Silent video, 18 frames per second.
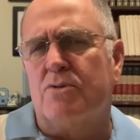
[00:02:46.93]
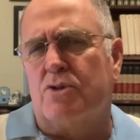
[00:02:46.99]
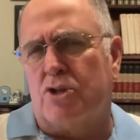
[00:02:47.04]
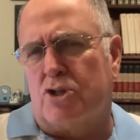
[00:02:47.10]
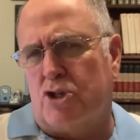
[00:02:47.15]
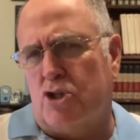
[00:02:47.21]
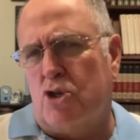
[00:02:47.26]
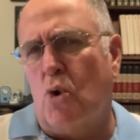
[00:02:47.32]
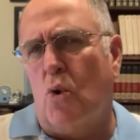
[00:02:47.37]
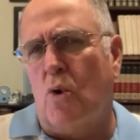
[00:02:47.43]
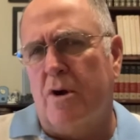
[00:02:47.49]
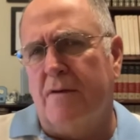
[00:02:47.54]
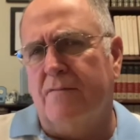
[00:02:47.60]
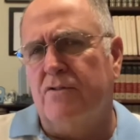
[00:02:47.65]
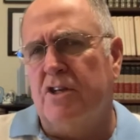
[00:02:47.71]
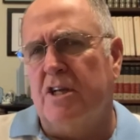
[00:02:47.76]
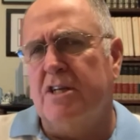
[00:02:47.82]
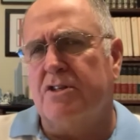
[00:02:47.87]
the story of
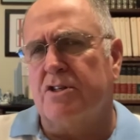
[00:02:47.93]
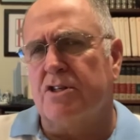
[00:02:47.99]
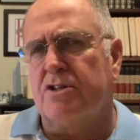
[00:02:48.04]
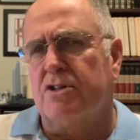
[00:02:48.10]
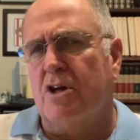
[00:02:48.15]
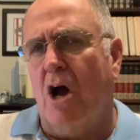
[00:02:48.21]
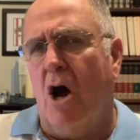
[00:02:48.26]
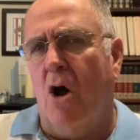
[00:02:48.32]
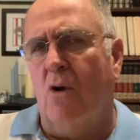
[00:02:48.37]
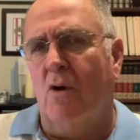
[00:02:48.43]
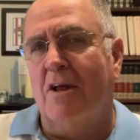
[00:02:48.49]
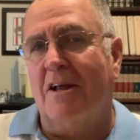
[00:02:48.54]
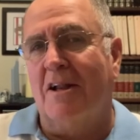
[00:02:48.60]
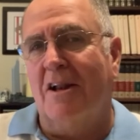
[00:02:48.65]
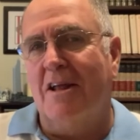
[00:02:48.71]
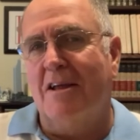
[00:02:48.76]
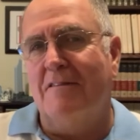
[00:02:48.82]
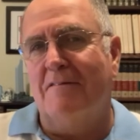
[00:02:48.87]
Jesus
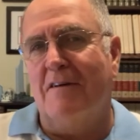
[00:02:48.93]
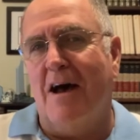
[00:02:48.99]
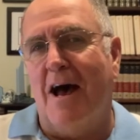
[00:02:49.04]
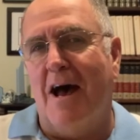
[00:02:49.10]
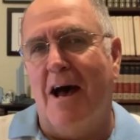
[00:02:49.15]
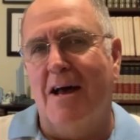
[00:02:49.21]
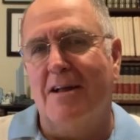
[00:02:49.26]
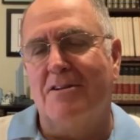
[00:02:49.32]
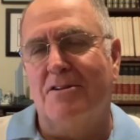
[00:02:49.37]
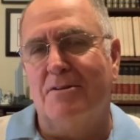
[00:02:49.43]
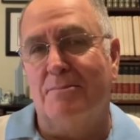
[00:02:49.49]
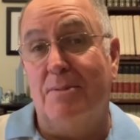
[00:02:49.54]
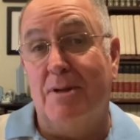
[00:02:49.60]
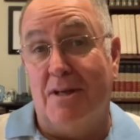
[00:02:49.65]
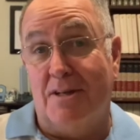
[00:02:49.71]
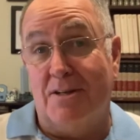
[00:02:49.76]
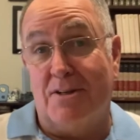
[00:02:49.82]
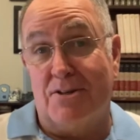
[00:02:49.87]
calling Levi to
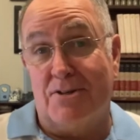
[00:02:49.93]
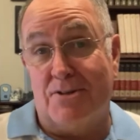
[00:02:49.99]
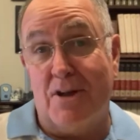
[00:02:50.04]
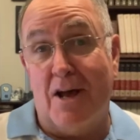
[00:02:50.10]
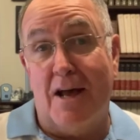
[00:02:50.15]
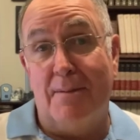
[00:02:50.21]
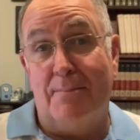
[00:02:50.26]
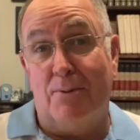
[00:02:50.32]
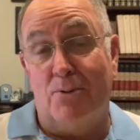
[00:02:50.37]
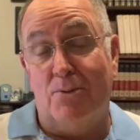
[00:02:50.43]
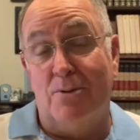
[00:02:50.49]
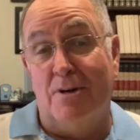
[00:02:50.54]
be a disciple,